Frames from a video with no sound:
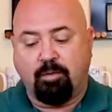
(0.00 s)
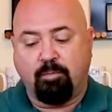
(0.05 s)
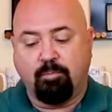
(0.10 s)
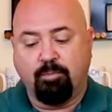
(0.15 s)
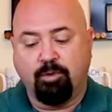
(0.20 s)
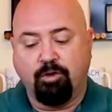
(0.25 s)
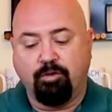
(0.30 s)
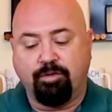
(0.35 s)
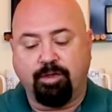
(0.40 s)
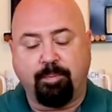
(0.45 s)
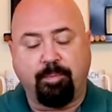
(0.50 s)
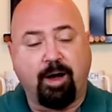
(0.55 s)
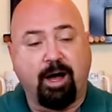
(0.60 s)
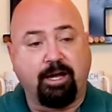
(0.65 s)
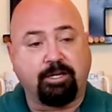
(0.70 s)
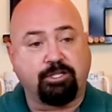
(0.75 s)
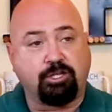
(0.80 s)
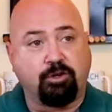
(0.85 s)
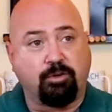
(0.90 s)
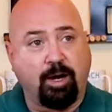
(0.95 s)
move the
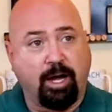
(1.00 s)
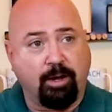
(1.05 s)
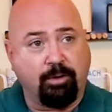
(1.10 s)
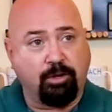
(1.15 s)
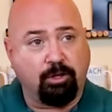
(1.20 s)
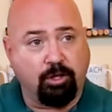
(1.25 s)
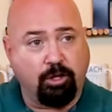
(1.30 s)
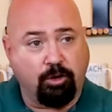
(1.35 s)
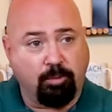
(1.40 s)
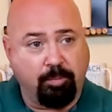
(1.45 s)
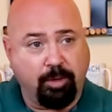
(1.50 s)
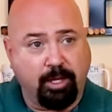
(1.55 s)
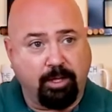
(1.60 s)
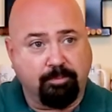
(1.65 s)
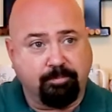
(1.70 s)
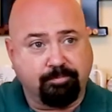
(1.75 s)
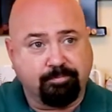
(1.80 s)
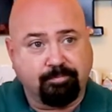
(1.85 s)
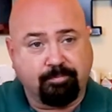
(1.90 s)
pasta around a little bit,